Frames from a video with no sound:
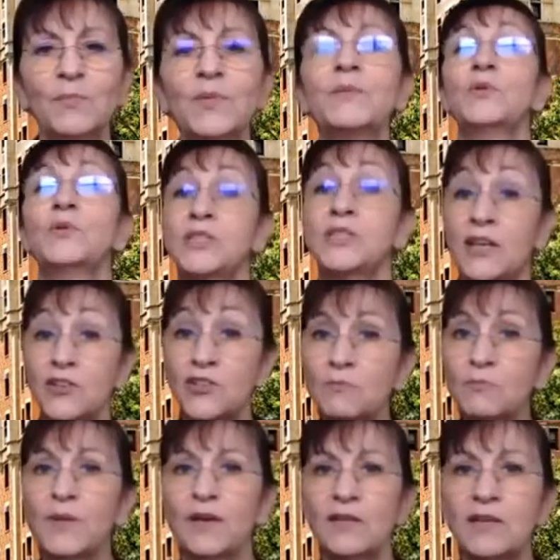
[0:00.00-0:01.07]
But
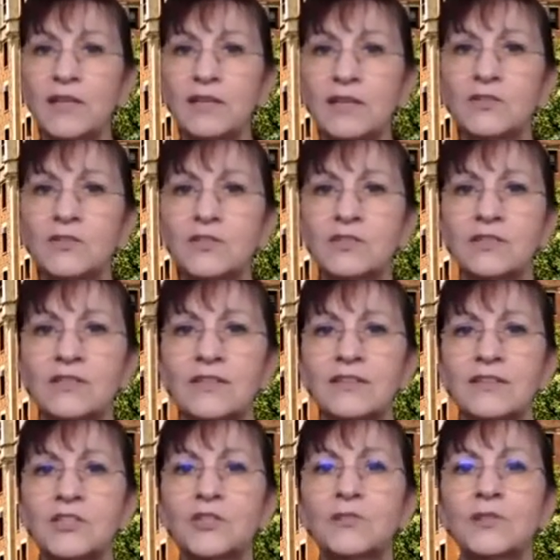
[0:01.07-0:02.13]
potential barriers
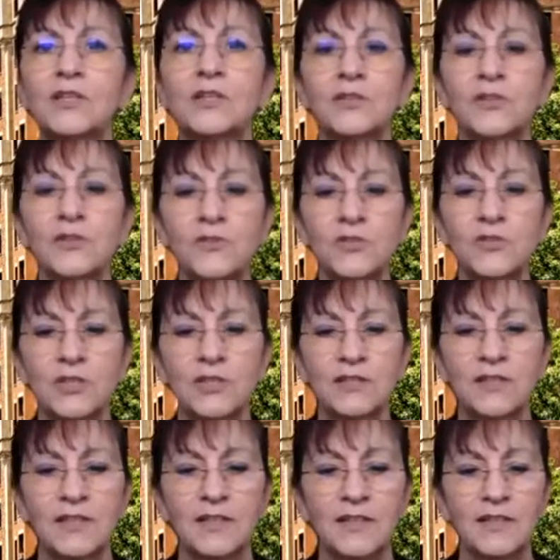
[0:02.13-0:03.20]
to
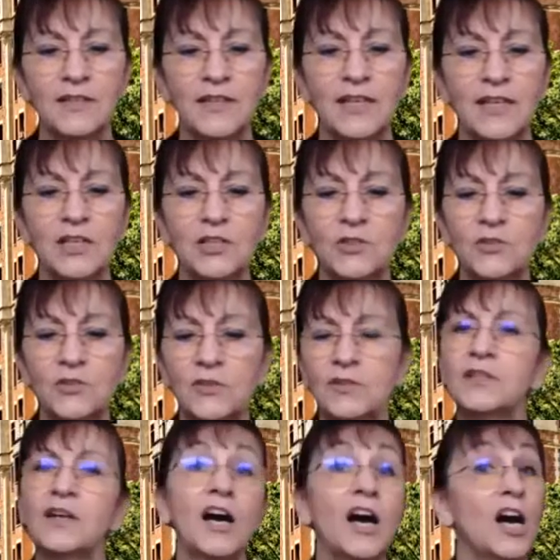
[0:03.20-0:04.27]
inclusion
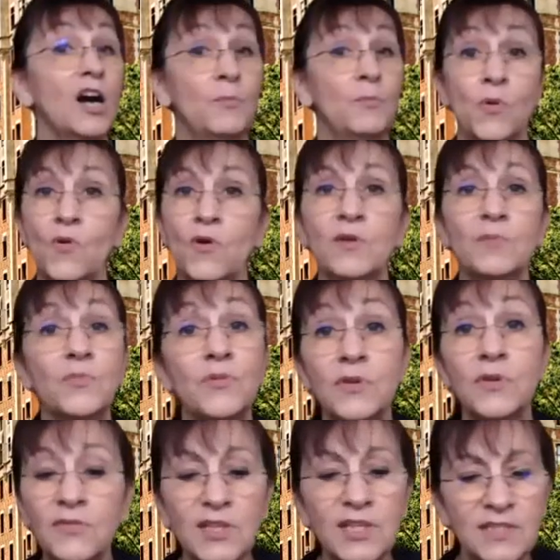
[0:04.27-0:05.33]
include a poor
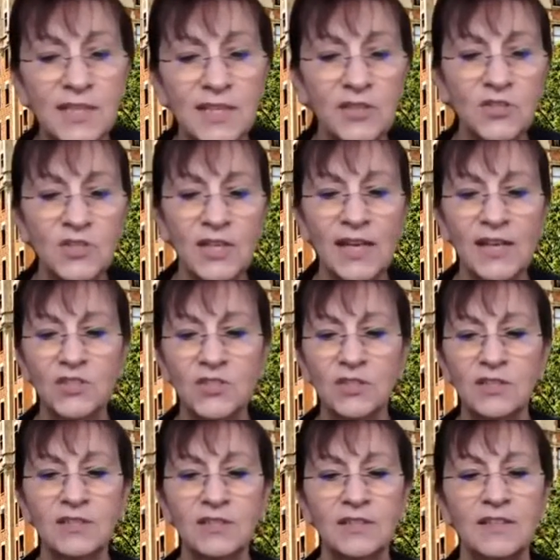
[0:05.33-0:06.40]
previous
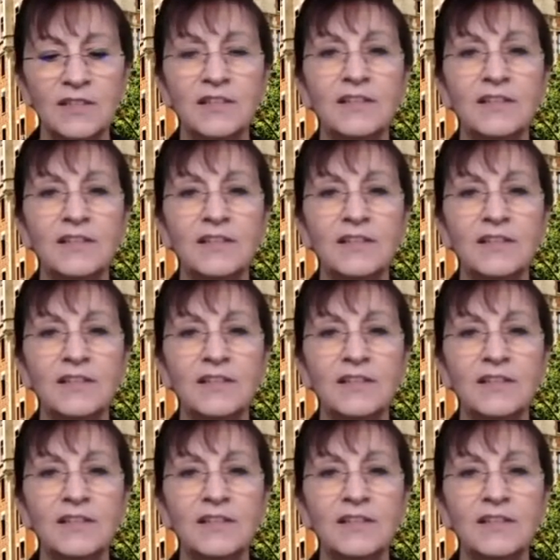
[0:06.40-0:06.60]
education,